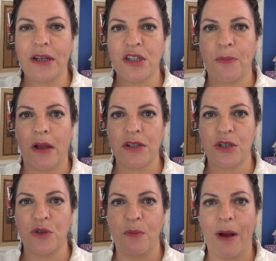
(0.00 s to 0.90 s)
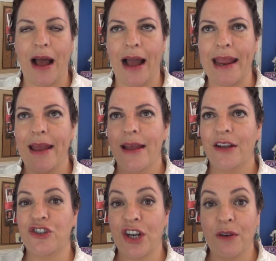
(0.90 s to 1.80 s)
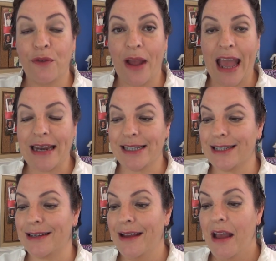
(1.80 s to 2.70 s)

and sponsored by Jennifer Aniston.